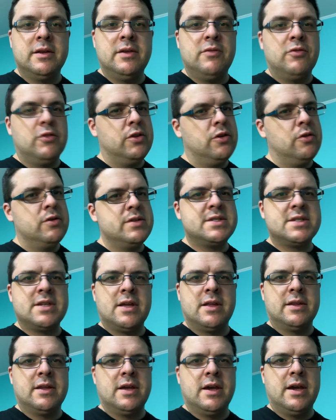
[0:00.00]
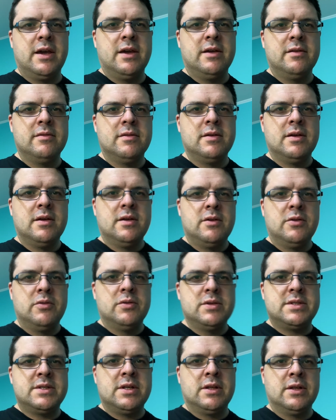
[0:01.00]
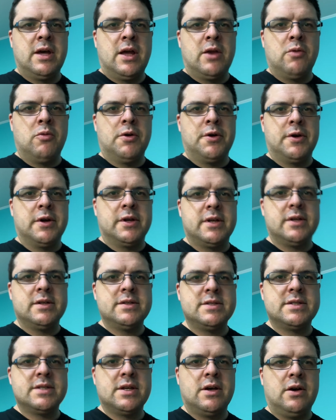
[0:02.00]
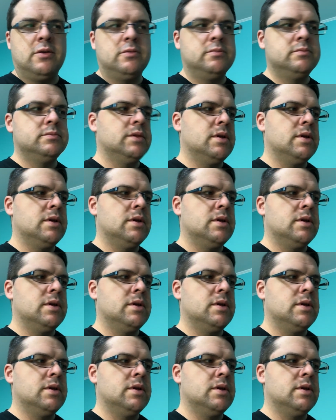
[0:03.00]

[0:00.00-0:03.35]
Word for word: Even though it's Sunday, you still gotta work, so